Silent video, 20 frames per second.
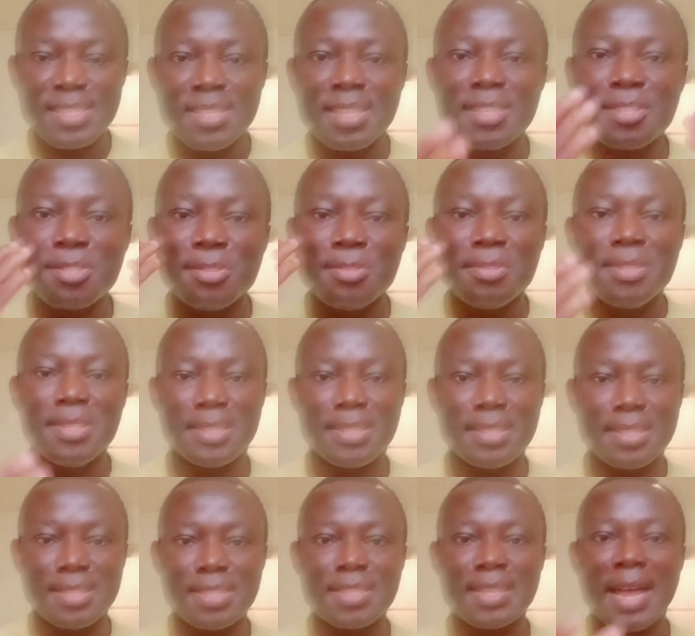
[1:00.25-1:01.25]
the
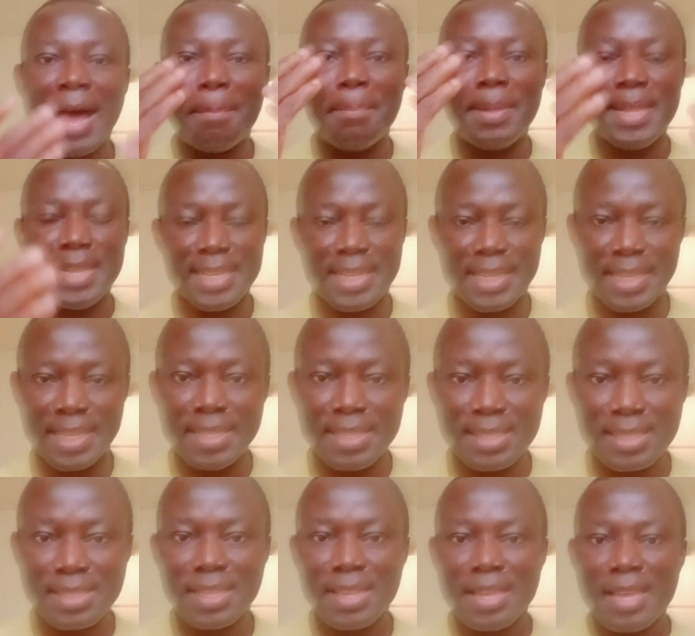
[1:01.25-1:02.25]
students'
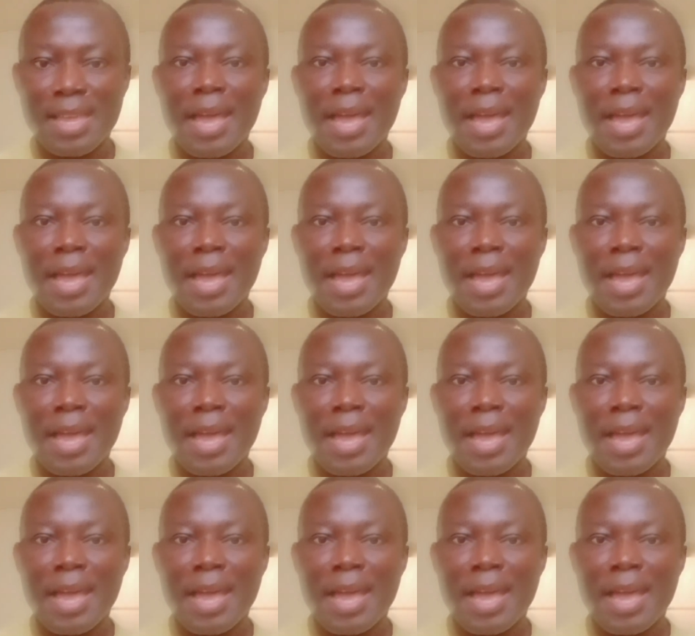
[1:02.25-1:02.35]
abilities